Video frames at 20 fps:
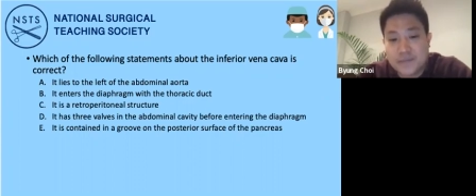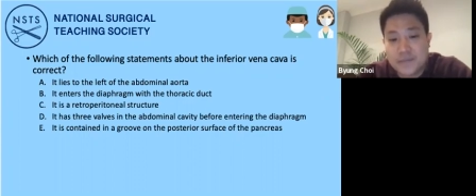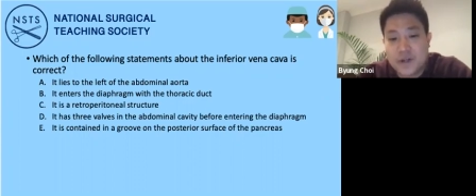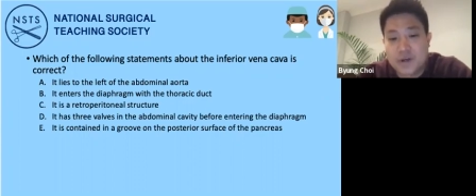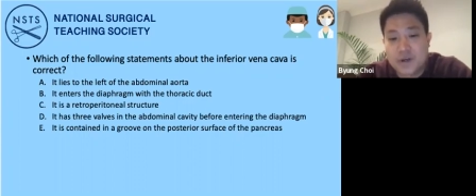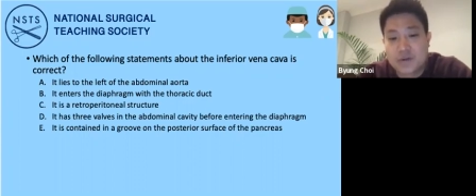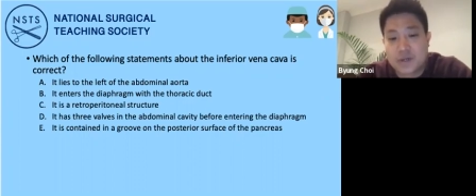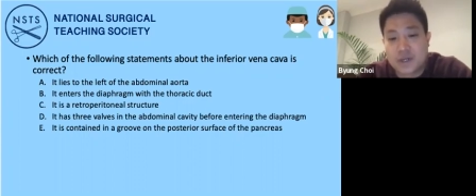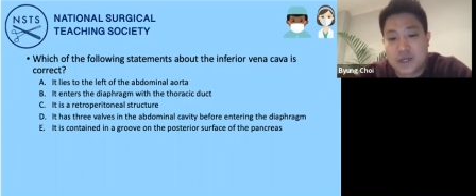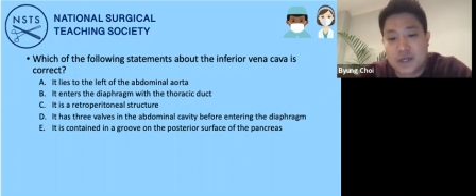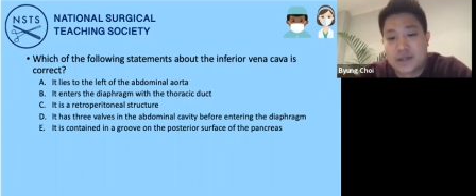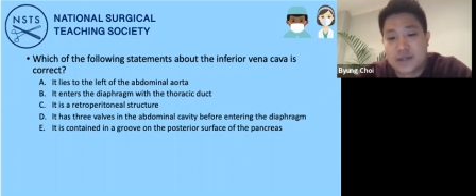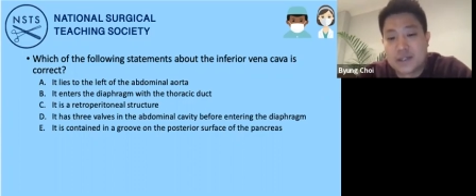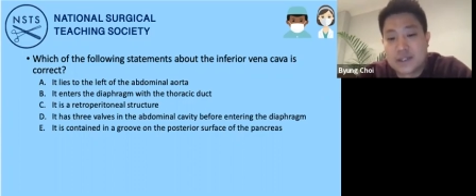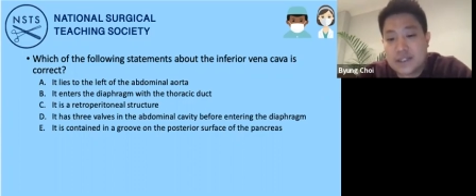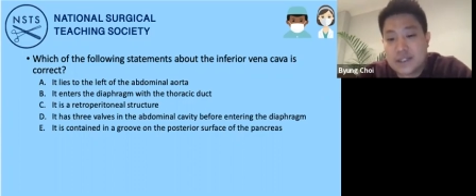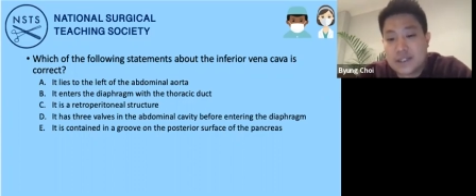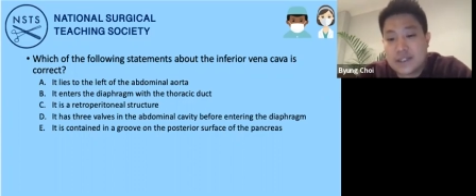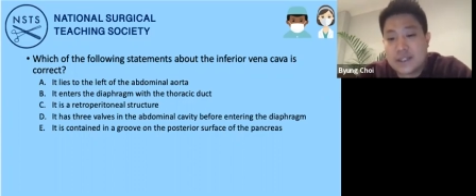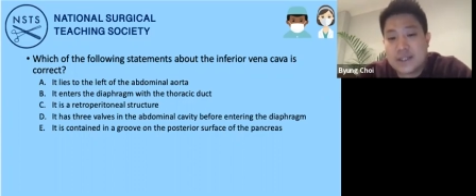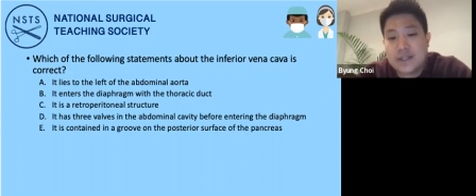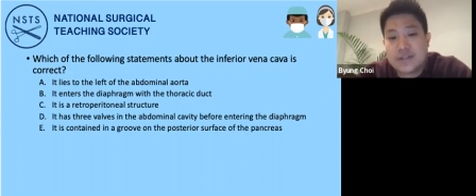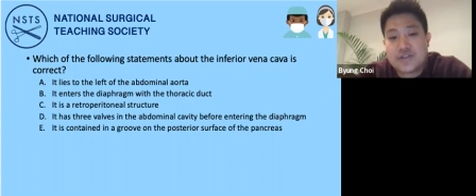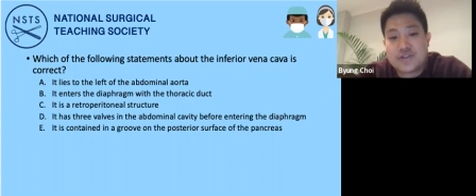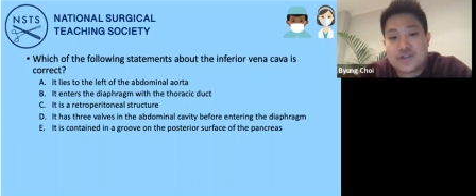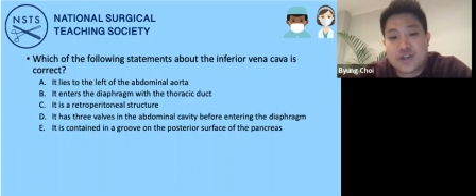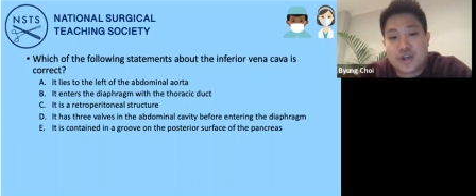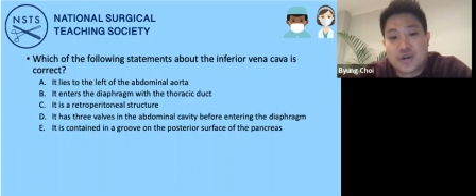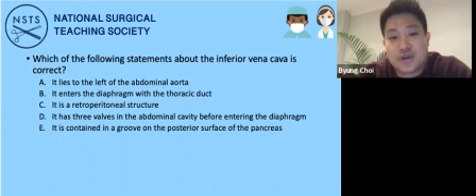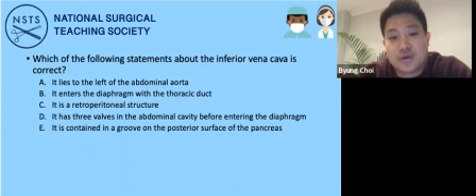Okay,
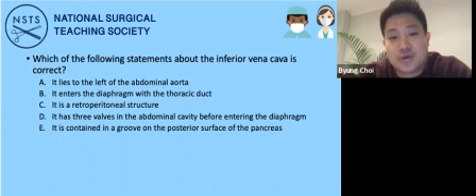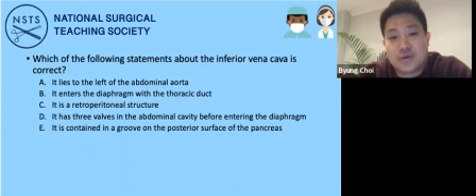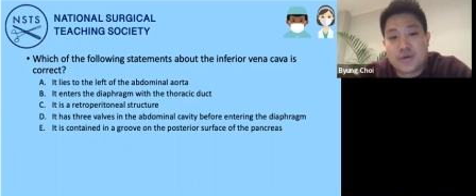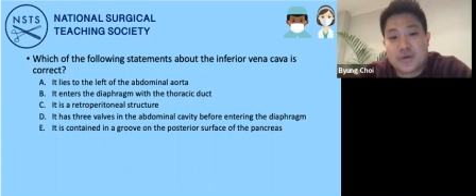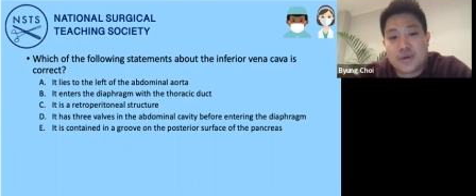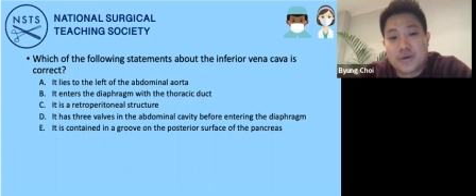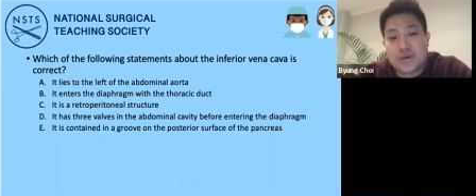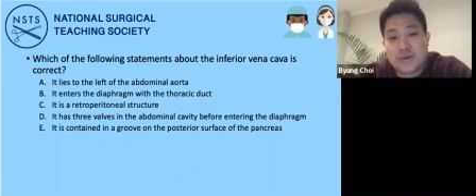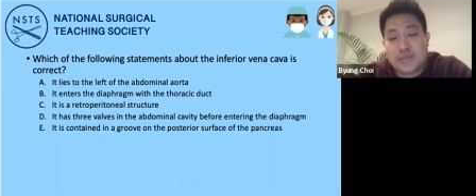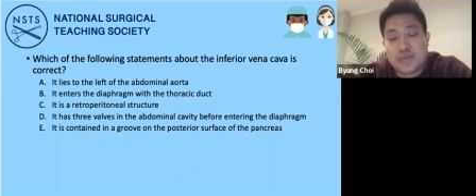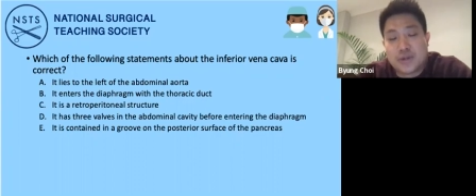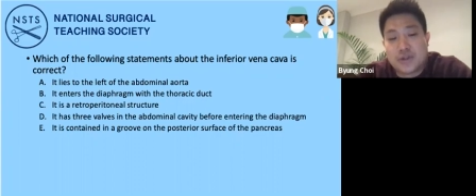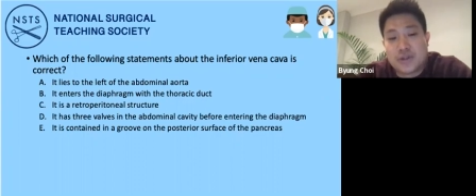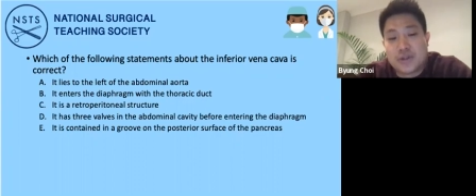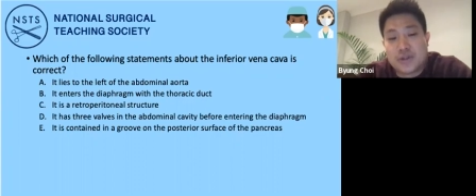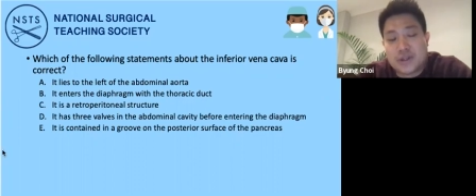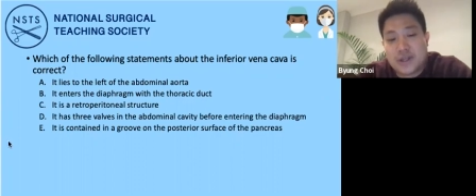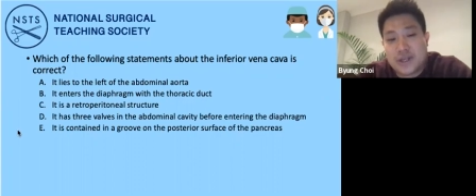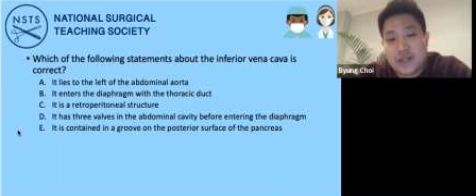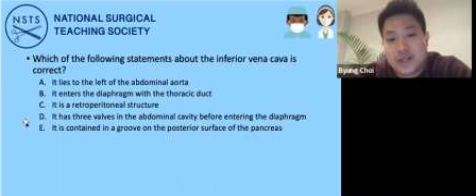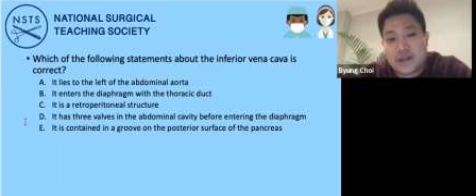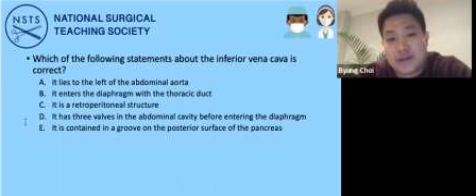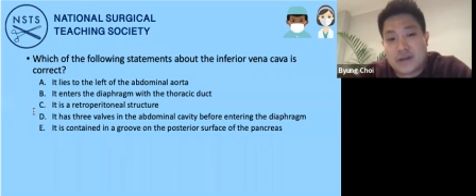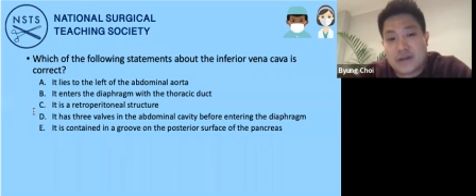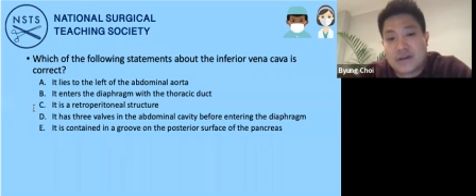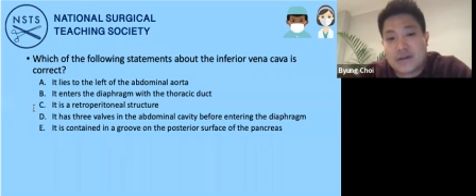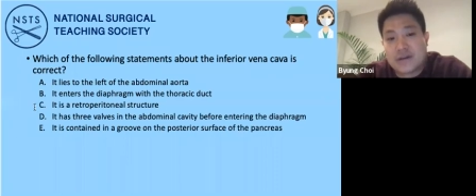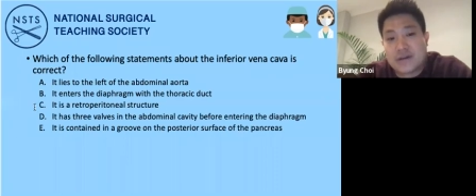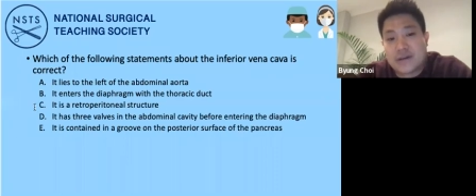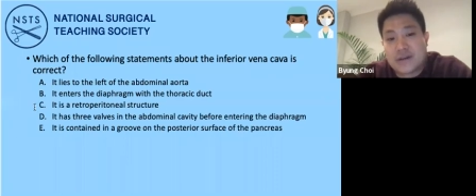so, but
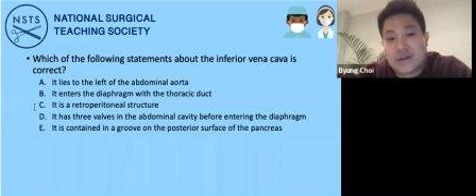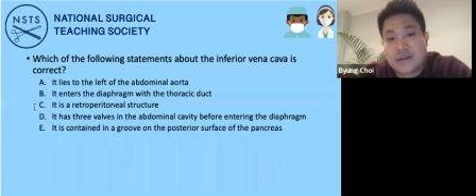here,